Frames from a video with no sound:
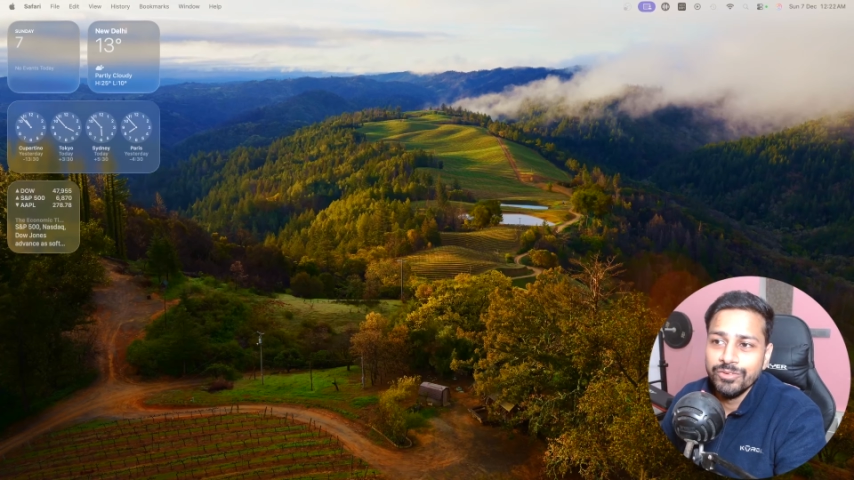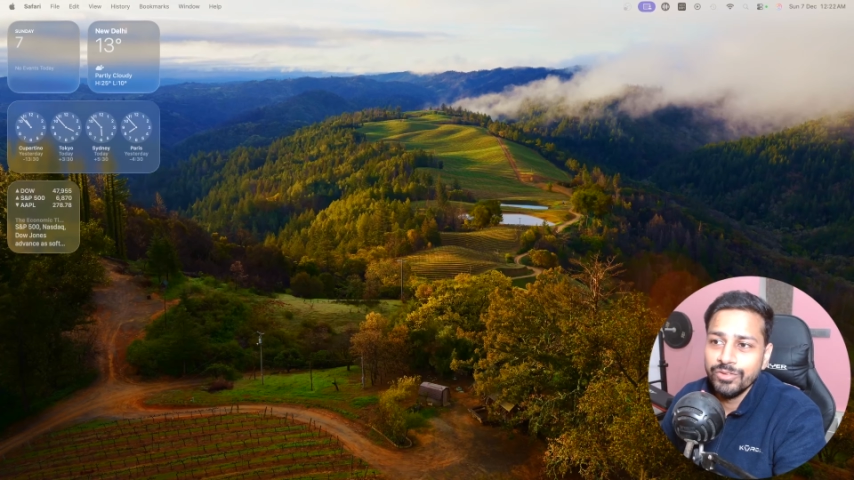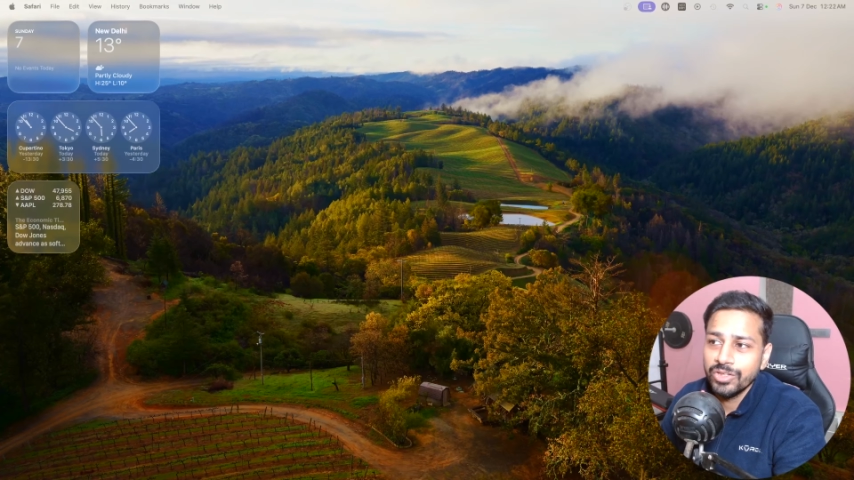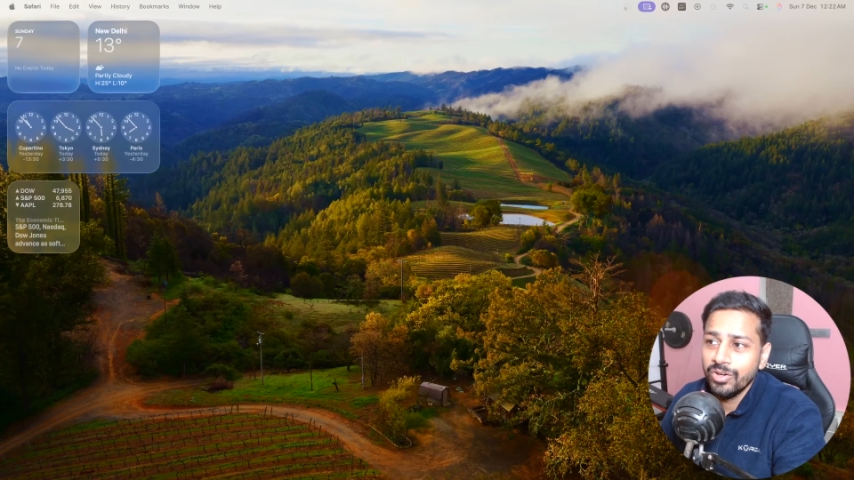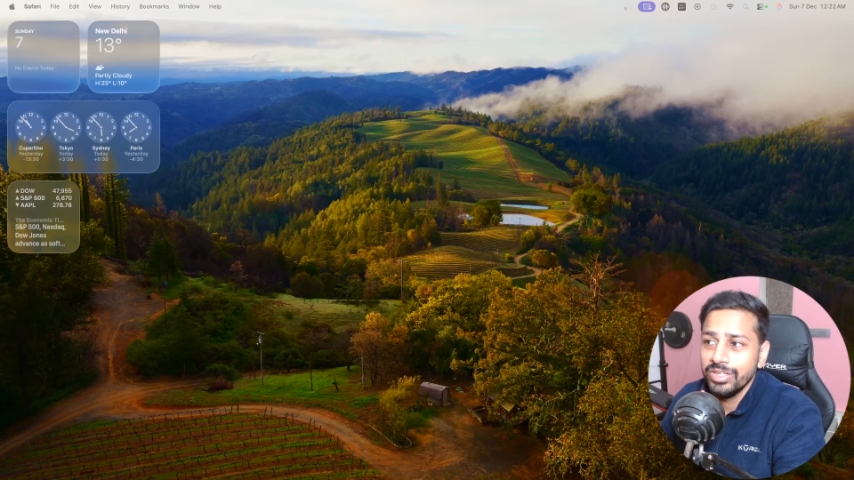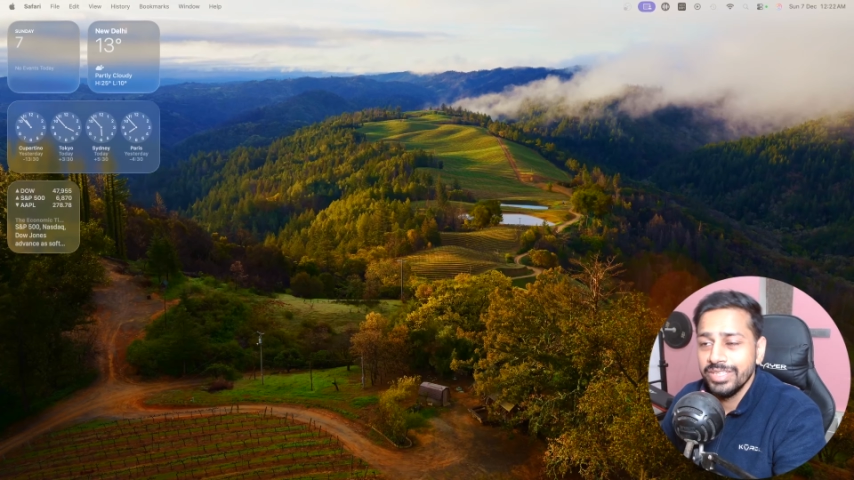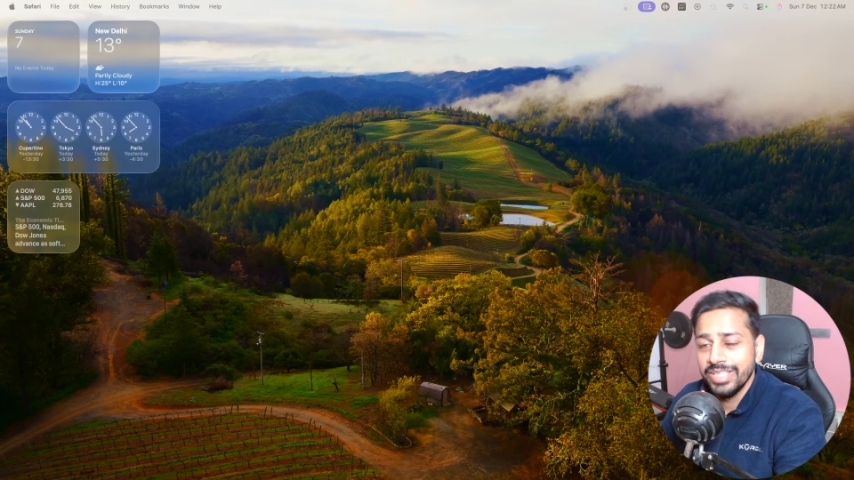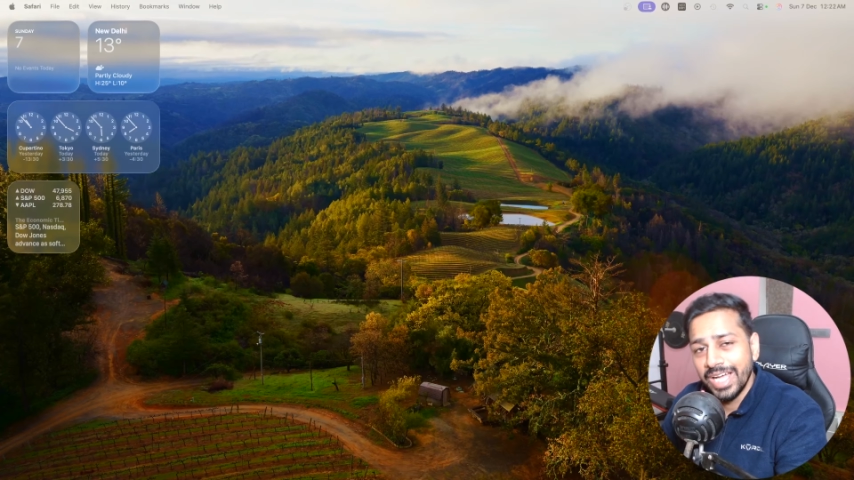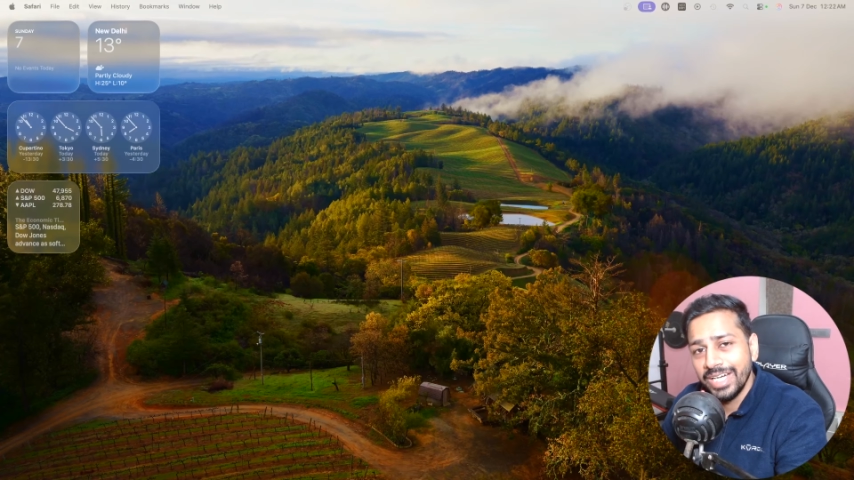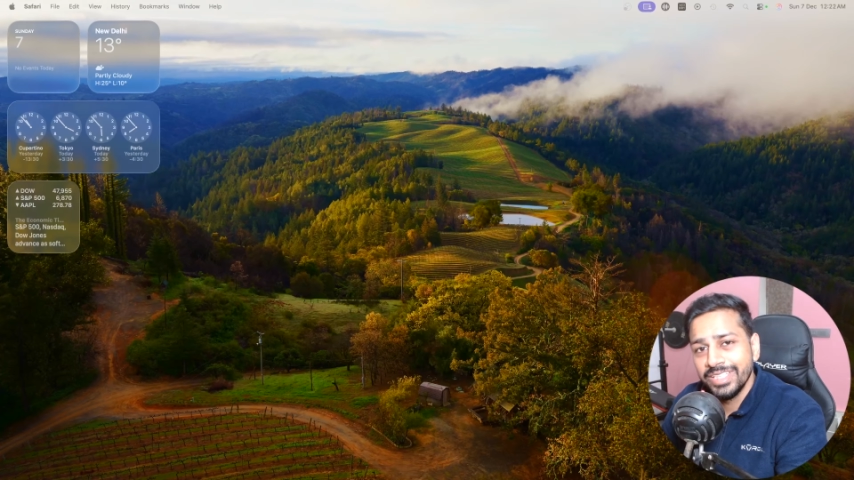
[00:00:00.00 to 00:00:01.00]
work on
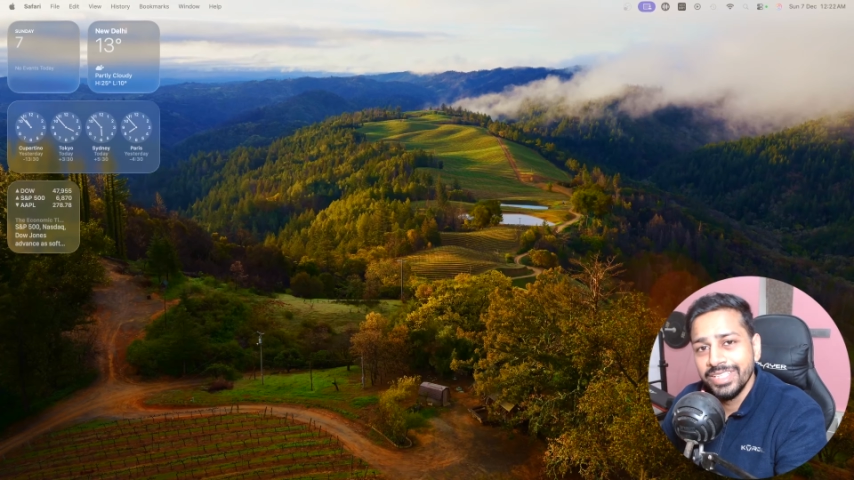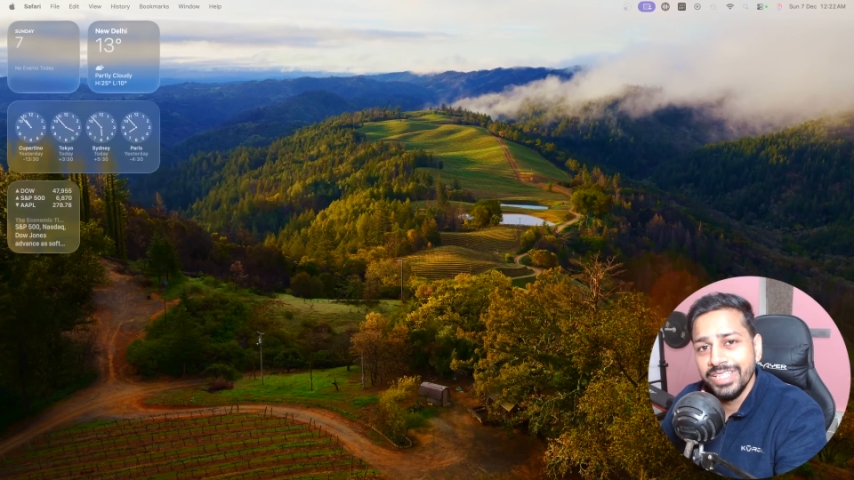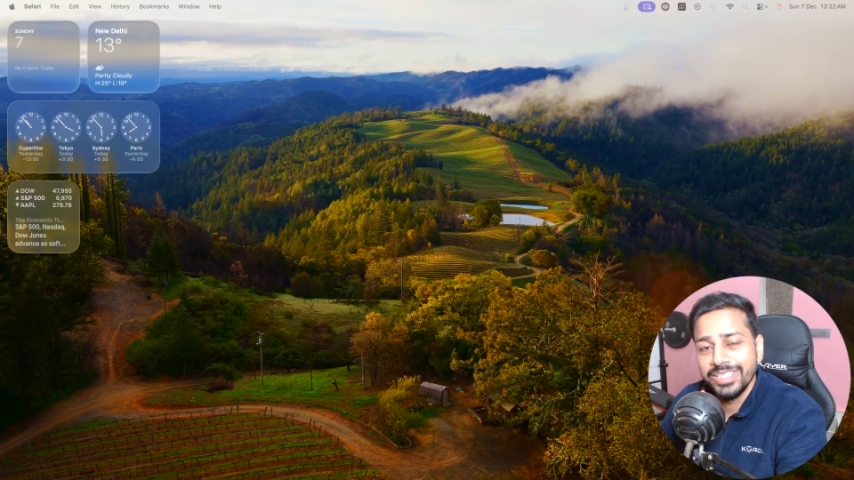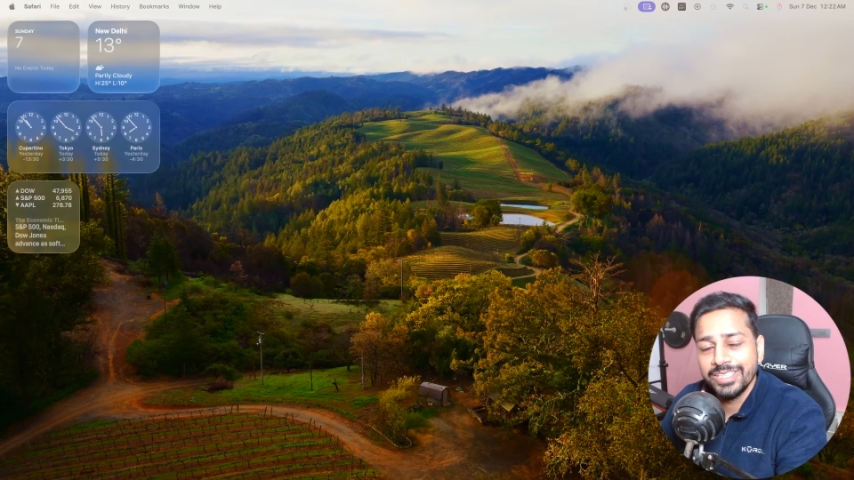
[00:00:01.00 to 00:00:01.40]
that later